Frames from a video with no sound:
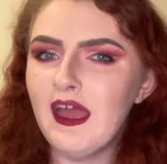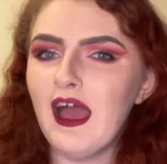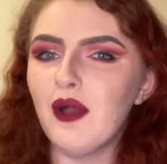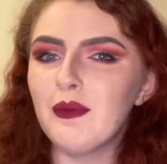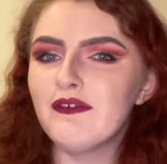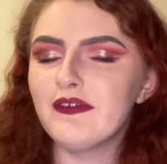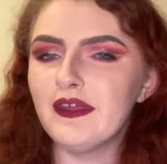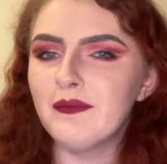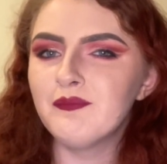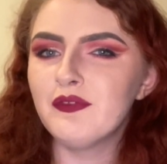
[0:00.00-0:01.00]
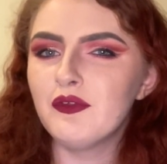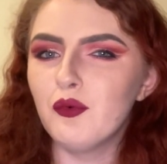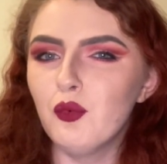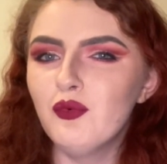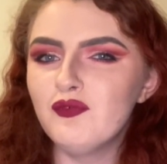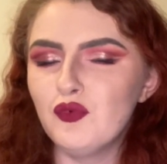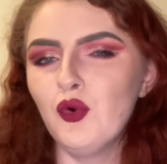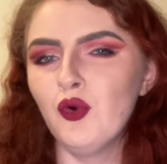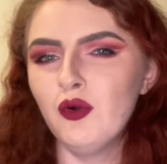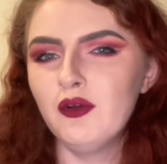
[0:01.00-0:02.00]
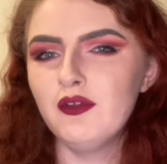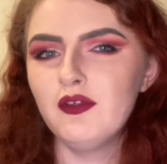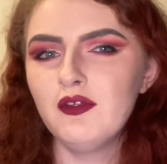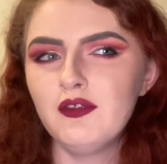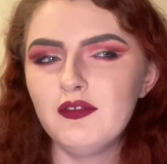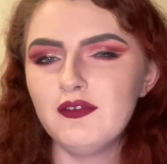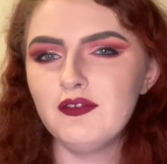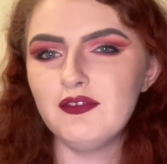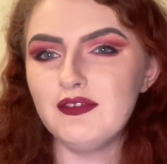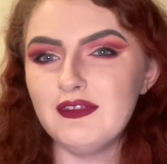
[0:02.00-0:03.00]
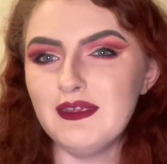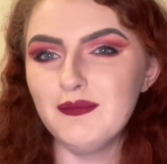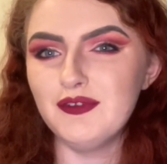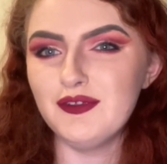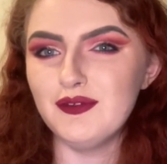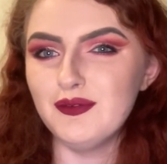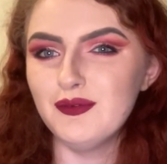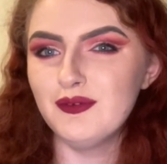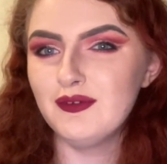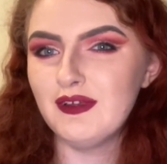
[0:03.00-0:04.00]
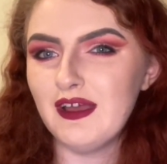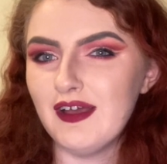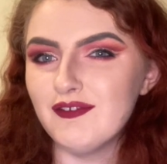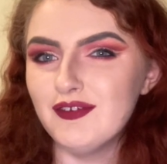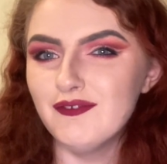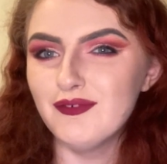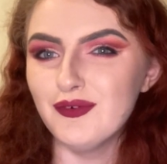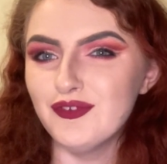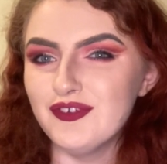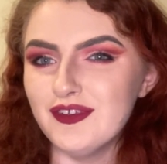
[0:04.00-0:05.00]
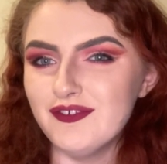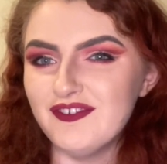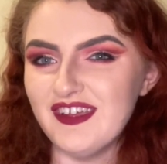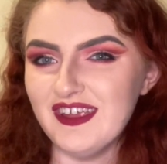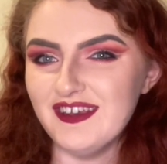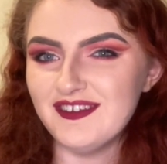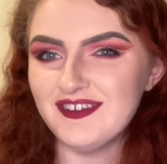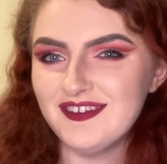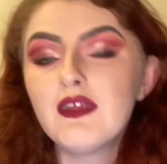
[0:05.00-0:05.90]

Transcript: However, all 4 seemed to have an unfortunate fate.